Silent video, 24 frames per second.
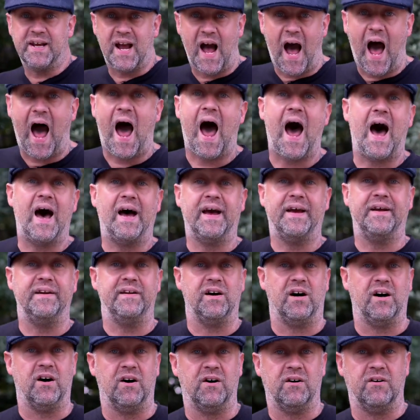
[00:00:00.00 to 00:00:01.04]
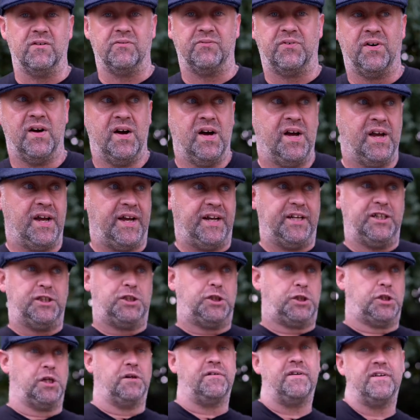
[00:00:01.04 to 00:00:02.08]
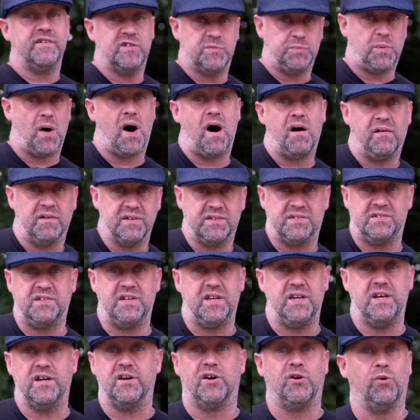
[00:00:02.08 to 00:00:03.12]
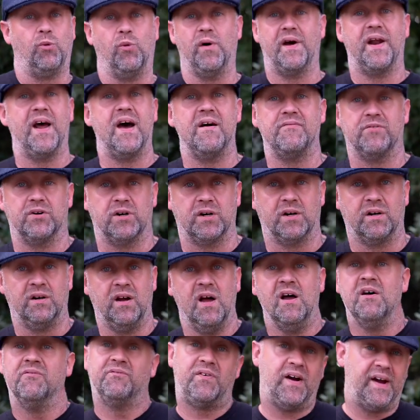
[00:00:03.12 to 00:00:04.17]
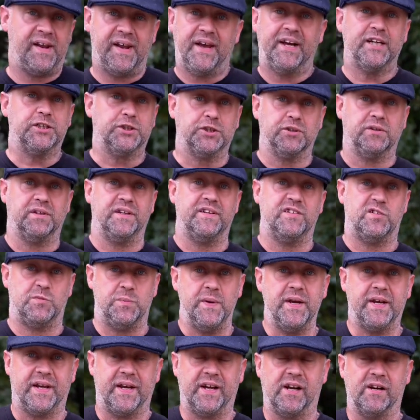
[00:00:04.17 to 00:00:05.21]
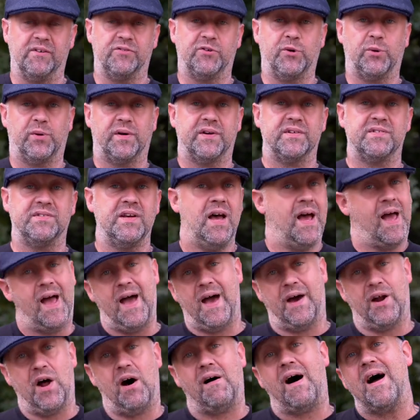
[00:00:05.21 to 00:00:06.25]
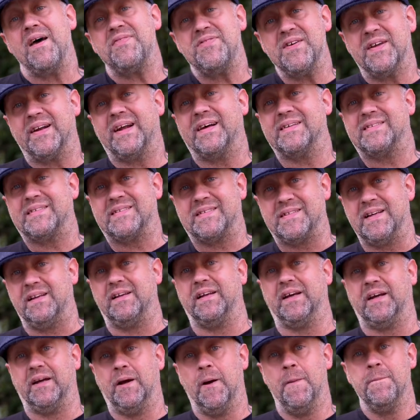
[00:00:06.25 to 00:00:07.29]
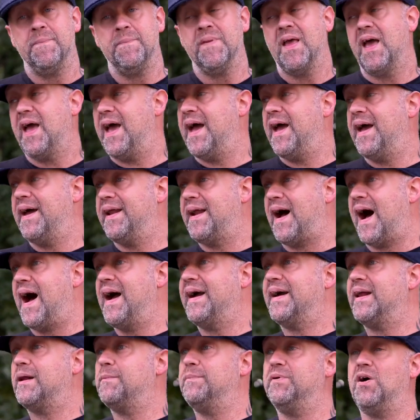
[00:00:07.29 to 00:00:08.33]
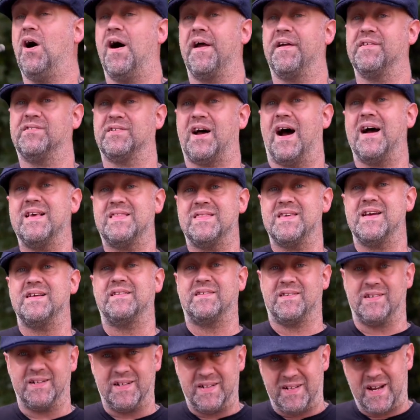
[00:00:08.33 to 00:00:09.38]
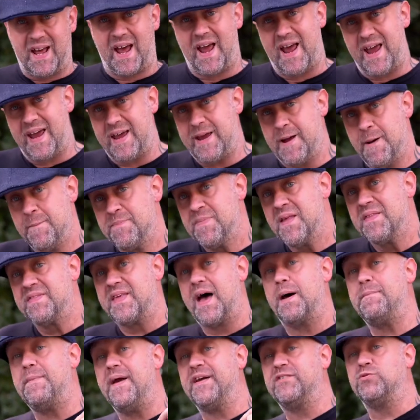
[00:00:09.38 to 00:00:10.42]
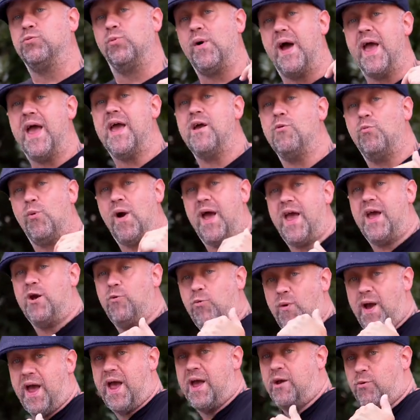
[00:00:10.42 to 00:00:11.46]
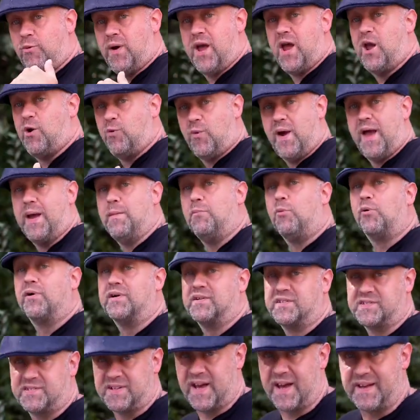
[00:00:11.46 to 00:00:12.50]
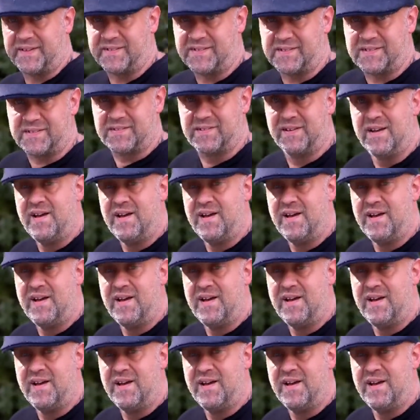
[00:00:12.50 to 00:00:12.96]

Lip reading: kind of insurance policy or whatever, financially speaking, of course, at all. I think that's silly. And I gotta be honest, I think today that makes way more sense